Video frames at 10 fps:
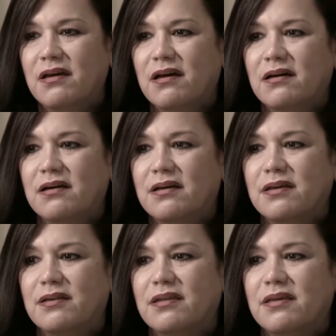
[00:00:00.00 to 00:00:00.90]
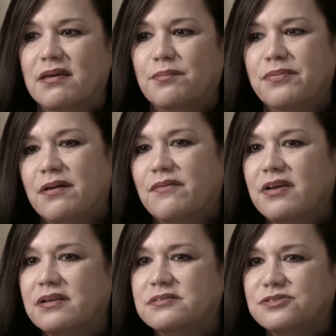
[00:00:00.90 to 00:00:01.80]
In implant
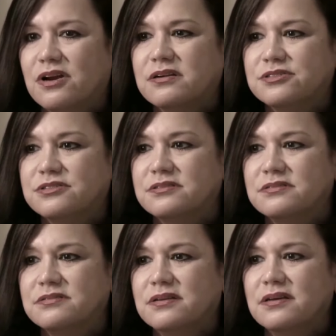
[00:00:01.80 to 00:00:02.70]
reconstruction,